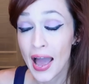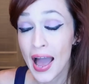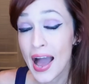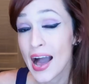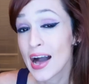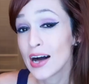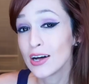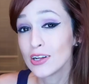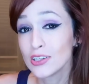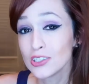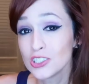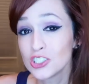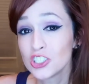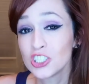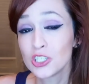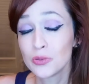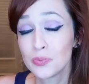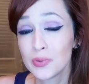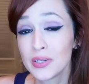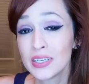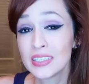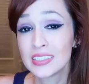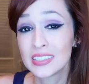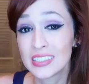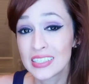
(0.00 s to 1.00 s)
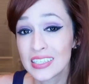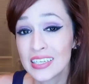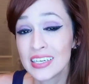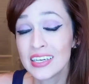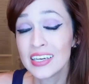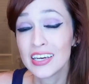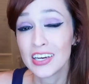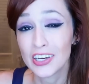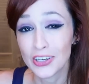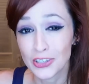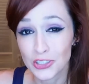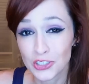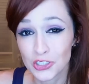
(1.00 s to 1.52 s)

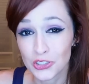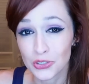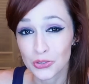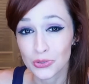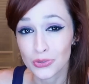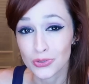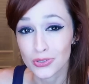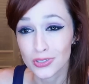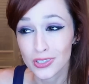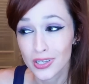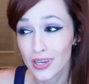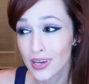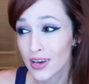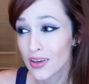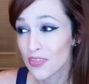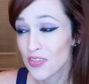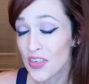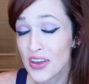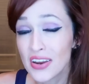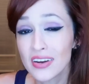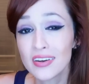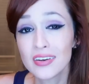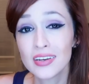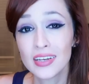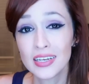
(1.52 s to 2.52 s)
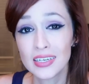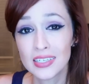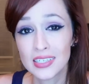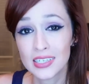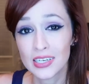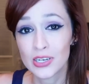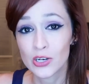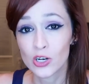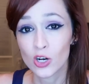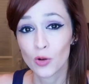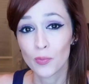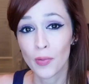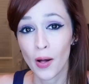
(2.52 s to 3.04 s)
LGBT issues, they need to
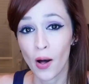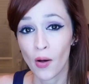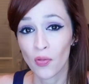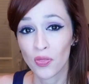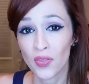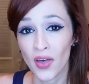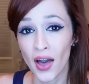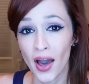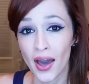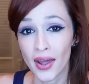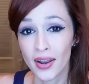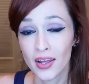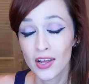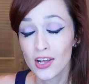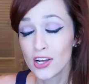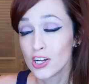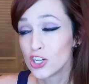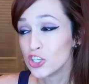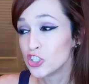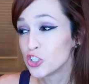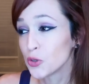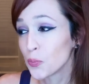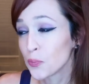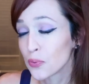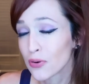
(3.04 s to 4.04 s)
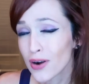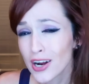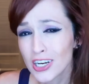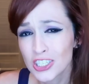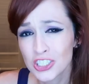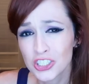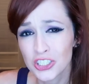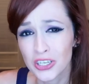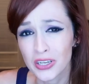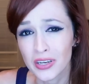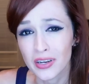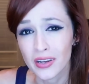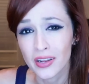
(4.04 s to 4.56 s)
hear about that.
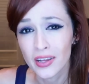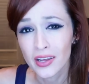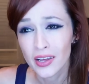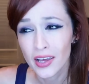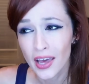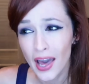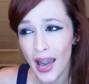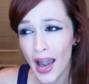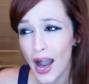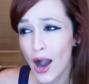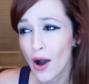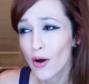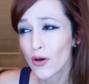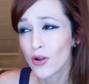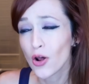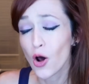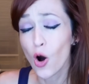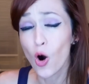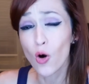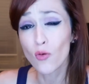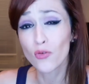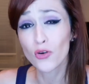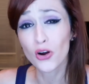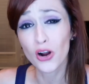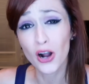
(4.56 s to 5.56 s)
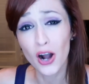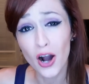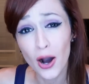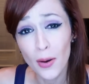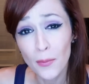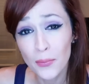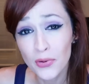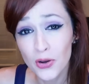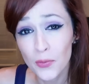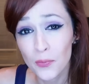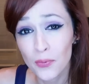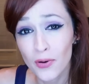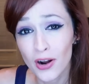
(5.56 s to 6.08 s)
Depression, how to
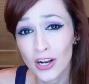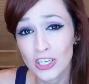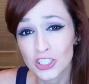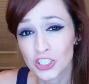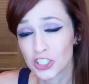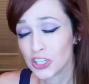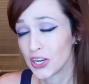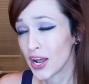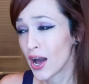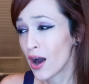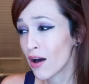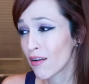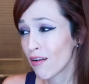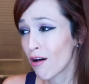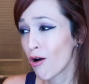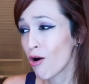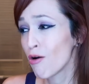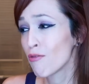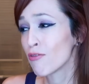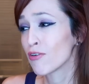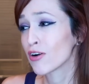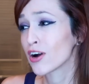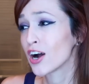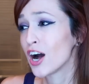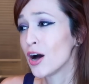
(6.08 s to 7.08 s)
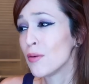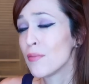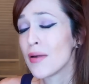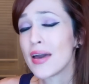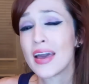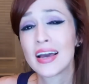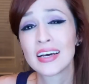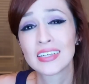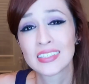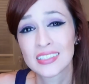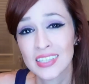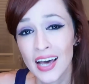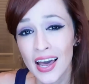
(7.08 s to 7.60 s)
overcome depression, how to overcome
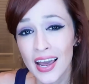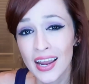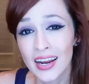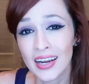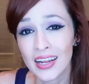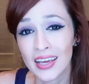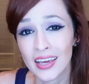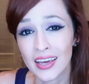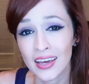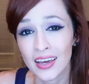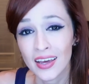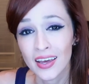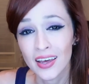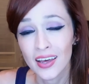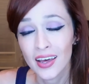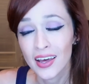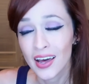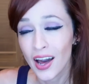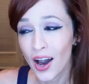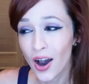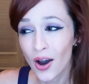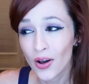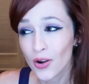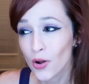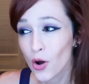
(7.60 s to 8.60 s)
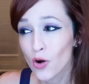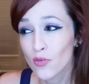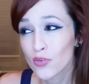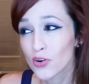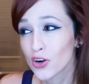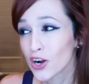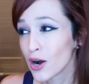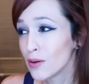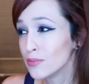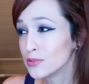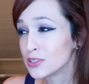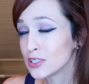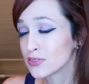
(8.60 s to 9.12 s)
anxiety, how to
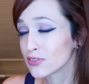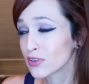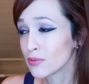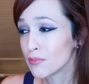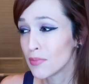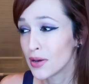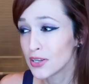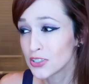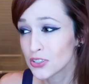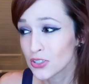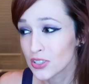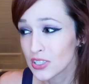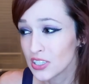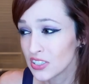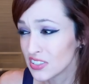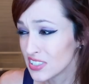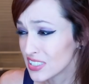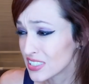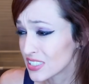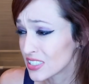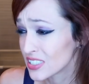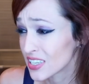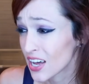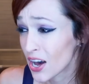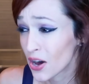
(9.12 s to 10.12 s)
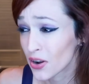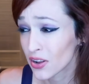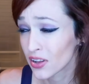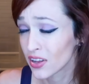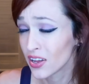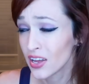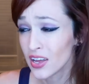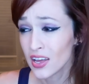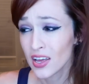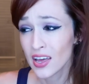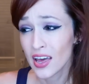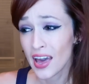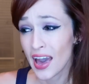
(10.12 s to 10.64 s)
overcome different mental illnesses, how to
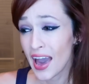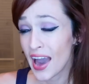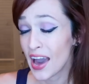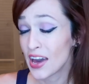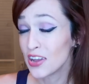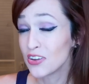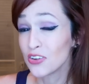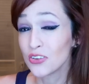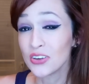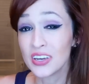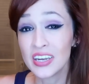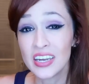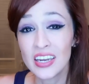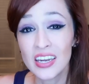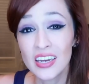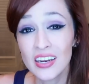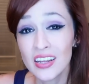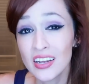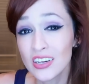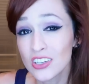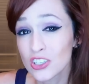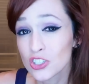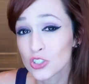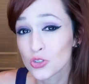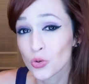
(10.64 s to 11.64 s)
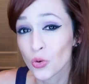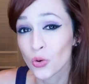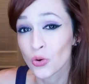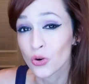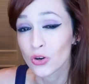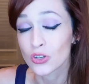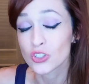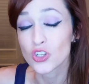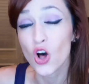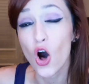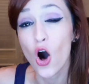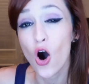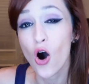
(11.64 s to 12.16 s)
handle eating
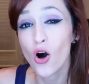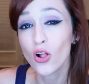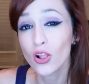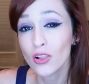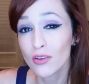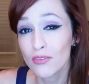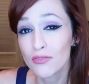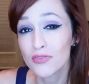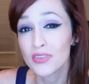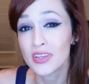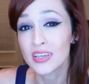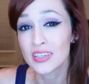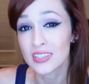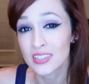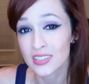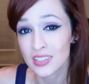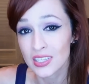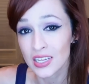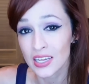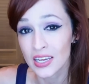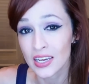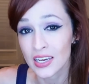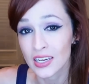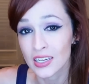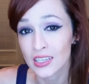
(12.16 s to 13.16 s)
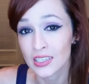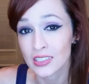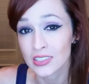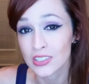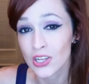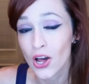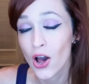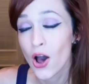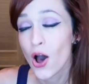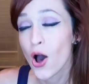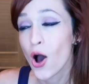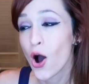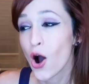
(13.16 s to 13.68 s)
disorders. All of these things
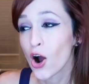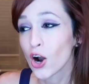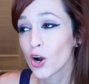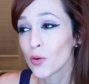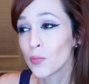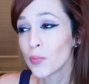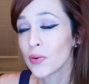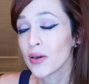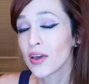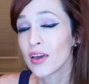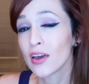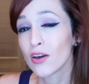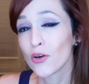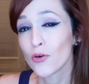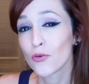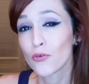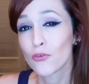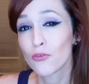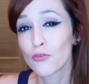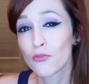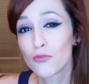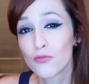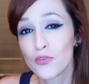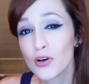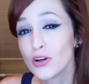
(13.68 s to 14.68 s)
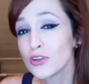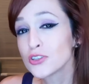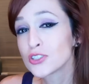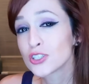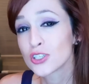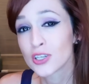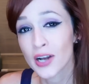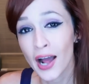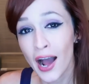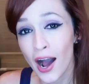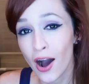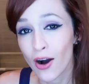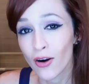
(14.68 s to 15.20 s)
are being
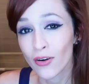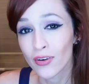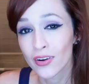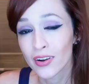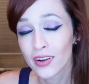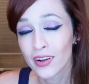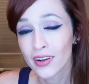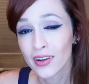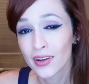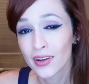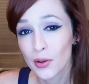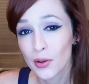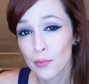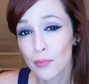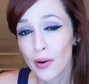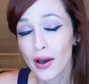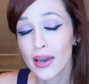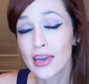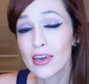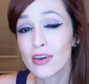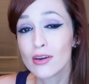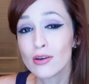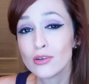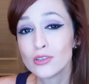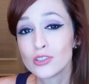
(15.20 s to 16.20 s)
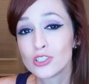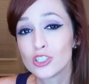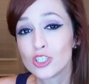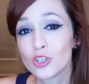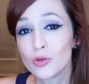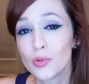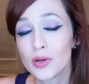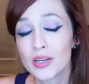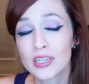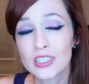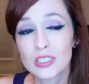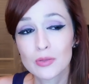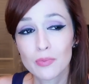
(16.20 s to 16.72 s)
filtered out by YouTube,
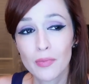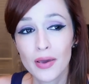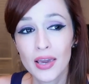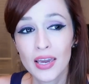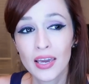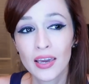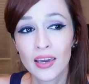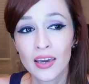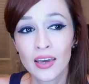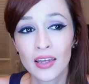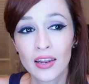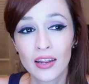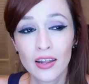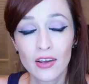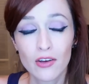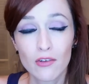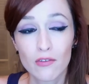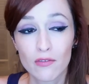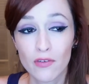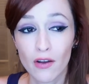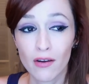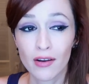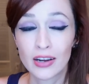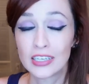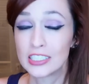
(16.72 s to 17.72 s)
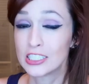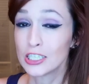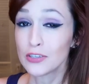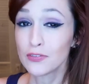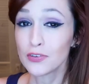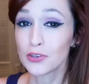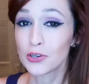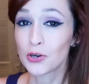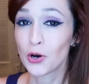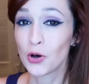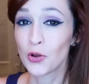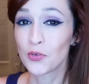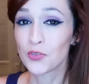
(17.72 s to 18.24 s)
and it's making it very
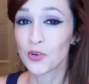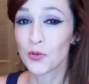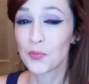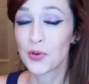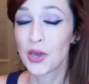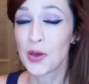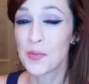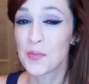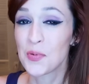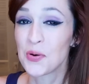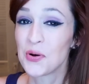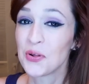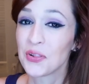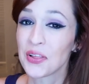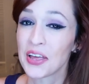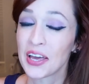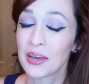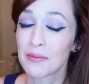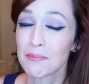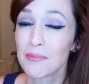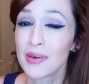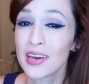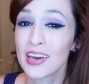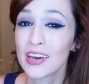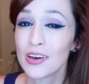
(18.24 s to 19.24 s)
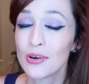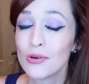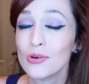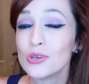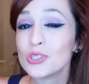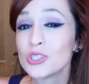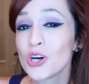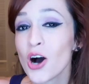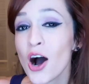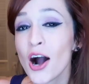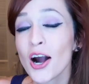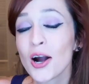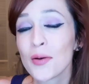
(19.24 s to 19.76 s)
difficult for people like me who
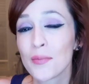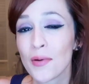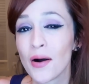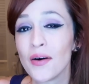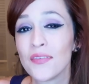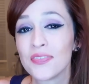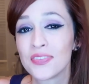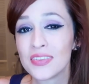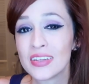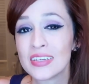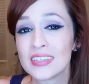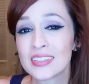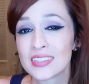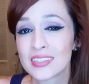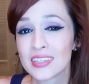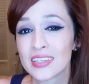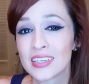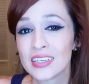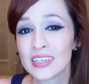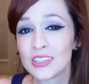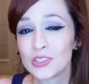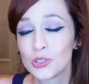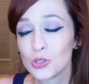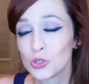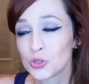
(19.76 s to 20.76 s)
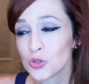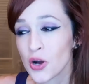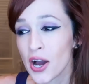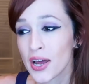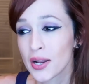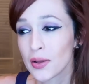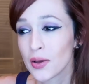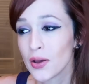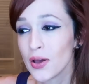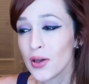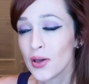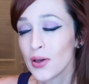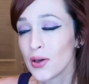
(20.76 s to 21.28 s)
talk about these things, who try
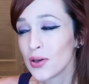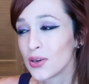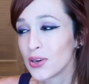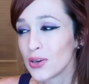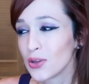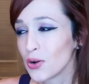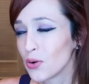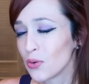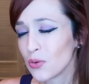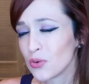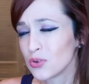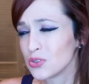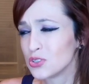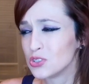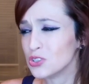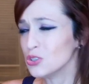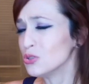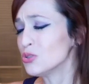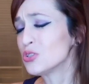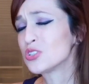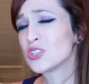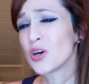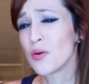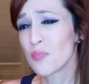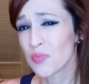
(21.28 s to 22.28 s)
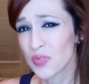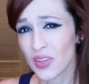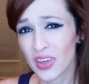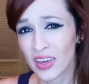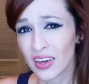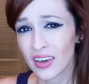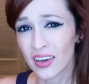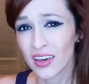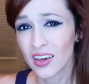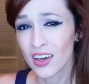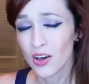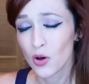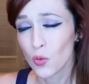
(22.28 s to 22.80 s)
to, you know, do
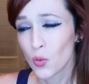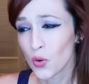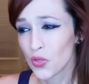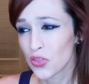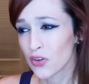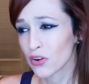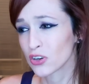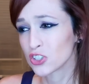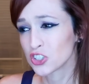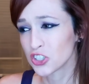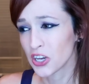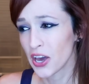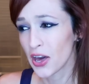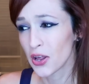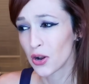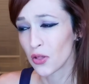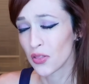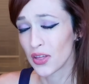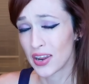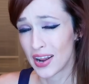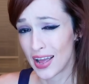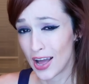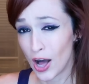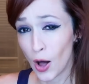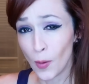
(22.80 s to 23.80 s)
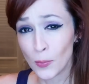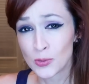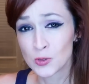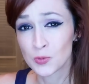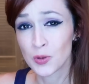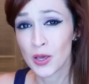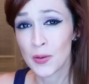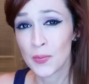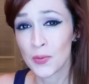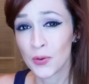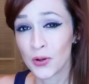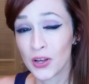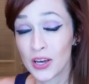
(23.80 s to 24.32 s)
something with their channel that helps
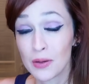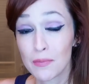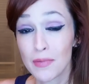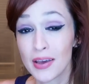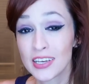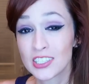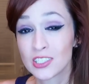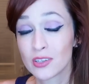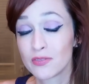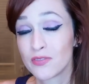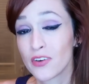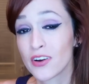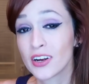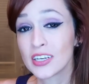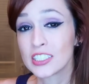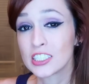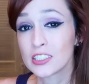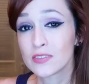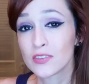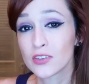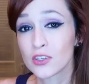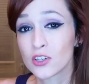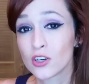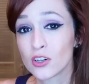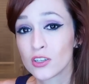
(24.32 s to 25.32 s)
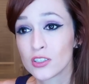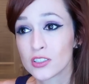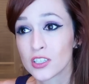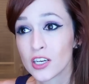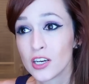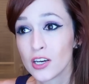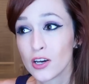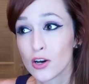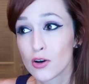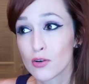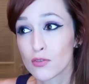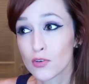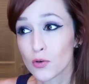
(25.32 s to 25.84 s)
people. It makes it very difficult
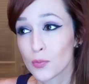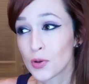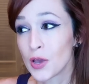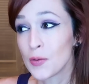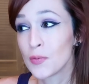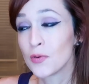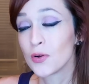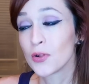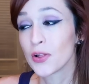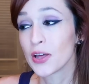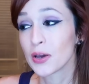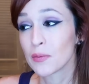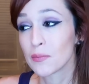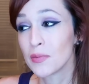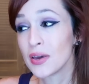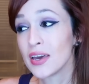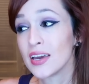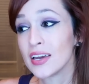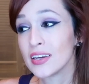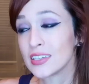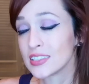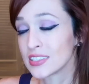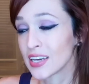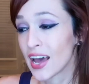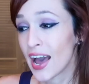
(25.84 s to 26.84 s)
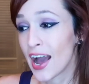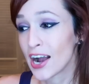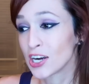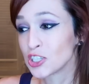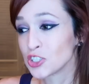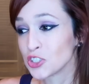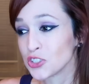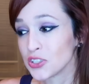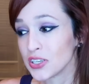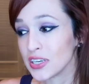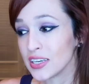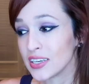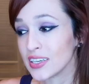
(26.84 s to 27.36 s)
for people like me to
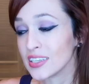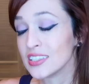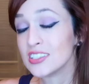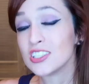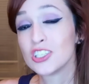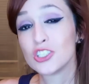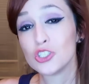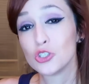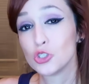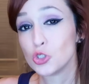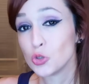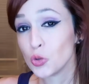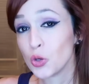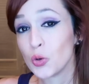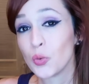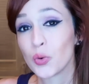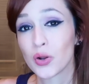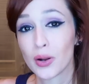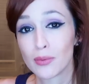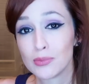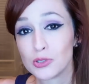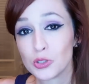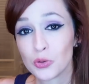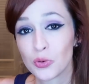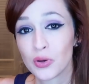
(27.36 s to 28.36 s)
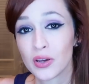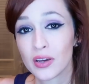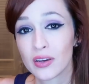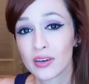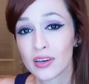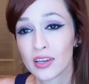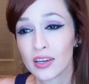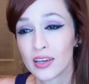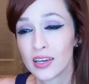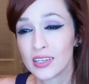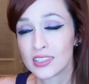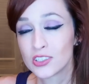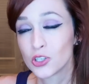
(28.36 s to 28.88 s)
actually continue doing what I'm doing.
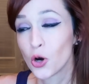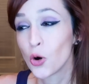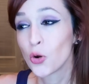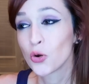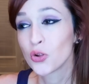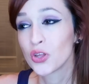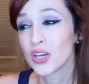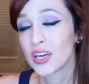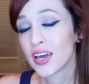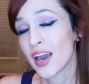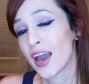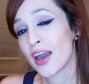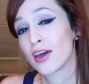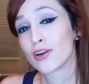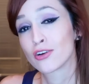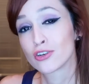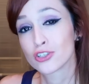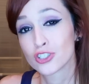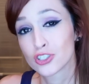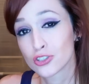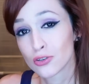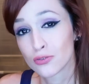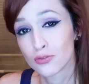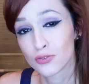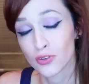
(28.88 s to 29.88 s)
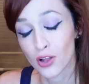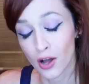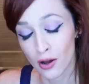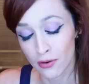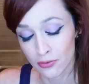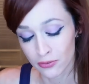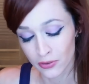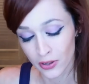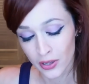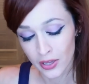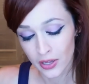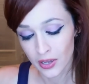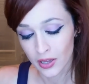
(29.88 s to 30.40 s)
It totally caters to
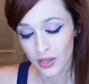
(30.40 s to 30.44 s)
fluff.